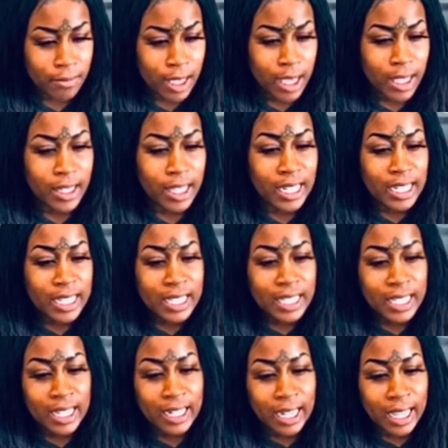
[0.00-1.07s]
They need
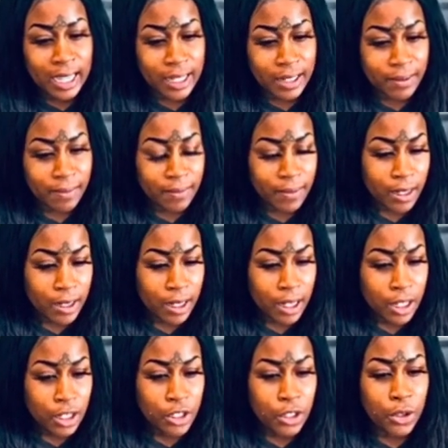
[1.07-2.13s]
sunlight.
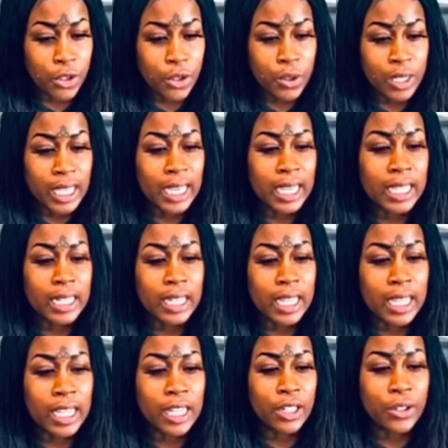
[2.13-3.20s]
So you can't
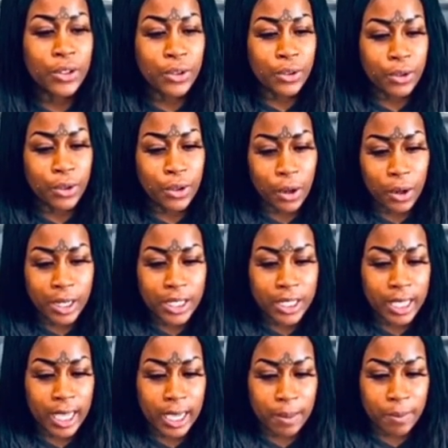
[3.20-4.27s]
elude or
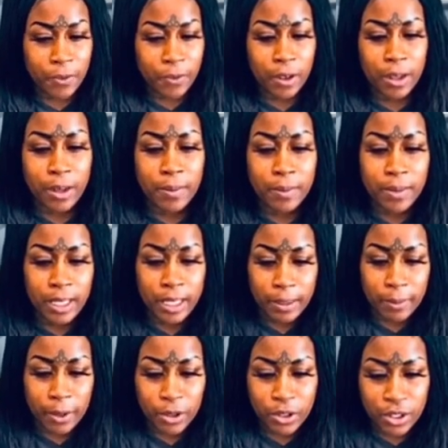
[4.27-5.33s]
escape from the
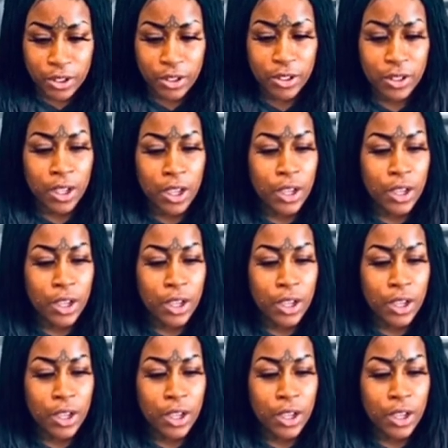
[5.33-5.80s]
emotions.